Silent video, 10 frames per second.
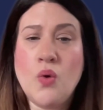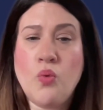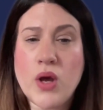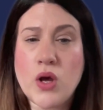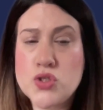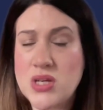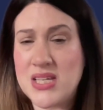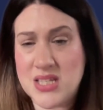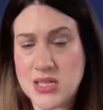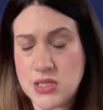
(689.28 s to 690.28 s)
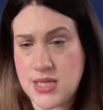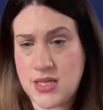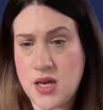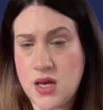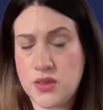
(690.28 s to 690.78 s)
We also need to
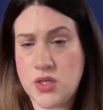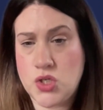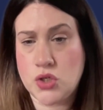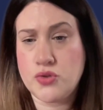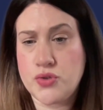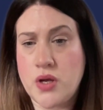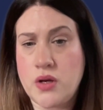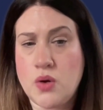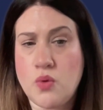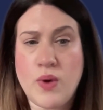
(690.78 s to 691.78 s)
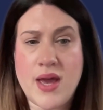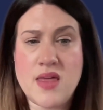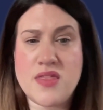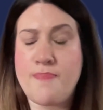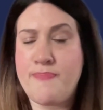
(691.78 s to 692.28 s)
consider the children
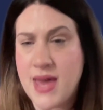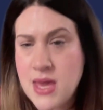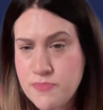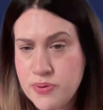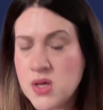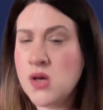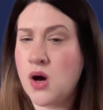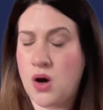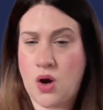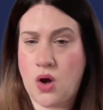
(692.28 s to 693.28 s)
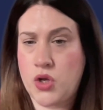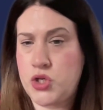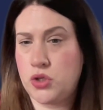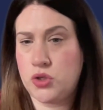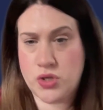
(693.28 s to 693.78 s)
with a PEEP or
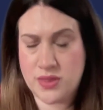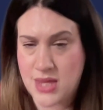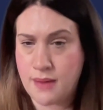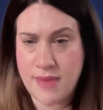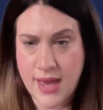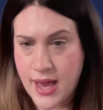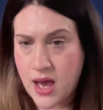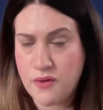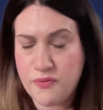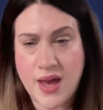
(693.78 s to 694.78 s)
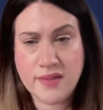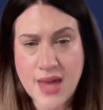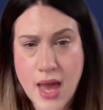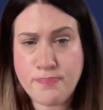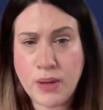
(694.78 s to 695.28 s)
children that may have a
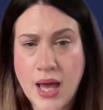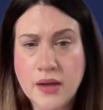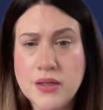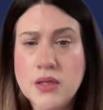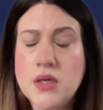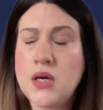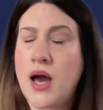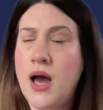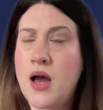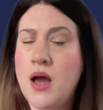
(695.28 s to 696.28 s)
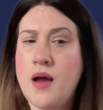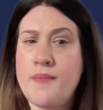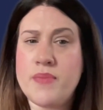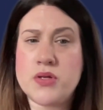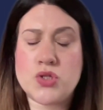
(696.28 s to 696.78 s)
healthcare plan.
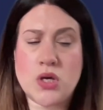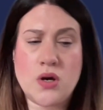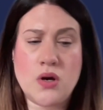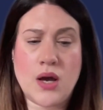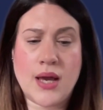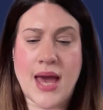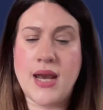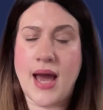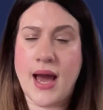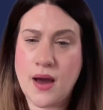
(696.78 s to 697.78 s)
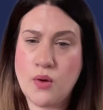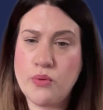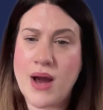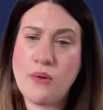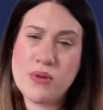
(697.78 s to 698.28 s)
So again, how
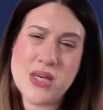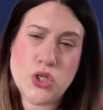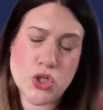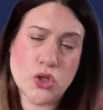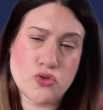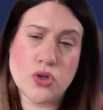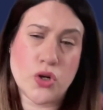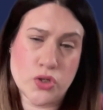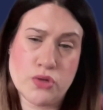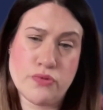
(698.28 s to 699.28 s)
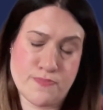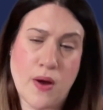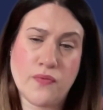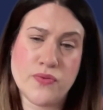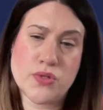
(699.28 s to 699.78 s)
are these children going to
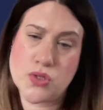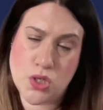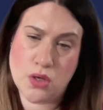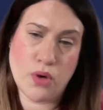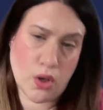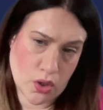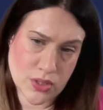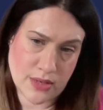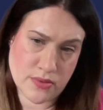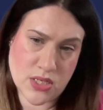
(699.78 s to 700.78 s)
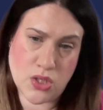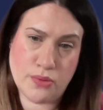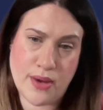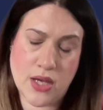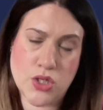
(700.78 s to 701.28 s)
respond to a lockdown
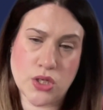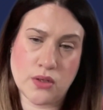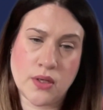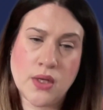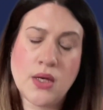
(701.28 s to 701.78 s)
situation?